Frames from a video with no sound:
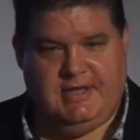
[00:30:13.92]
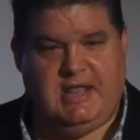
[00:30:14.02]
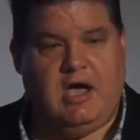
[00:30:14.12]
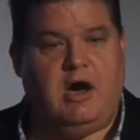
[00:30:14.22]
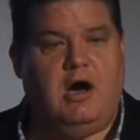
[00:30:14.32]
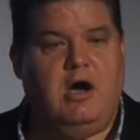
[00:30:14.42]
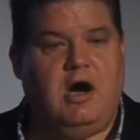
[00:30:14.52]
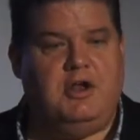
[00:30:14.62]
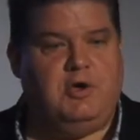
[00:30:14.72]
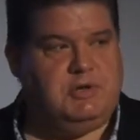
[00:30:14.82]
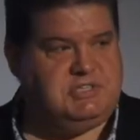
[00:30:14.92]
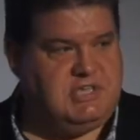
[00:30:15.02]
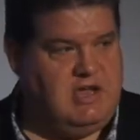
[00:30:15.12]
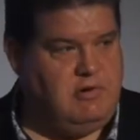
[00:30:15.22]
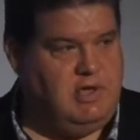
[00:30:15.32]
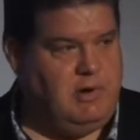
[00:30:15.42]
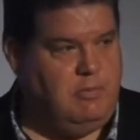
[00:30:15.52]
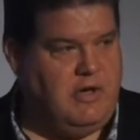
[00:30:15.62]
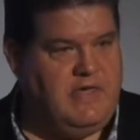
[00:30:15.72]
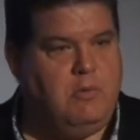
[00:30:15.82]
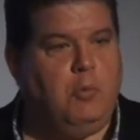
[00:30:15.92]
Now, I don't want to scare anyone by that.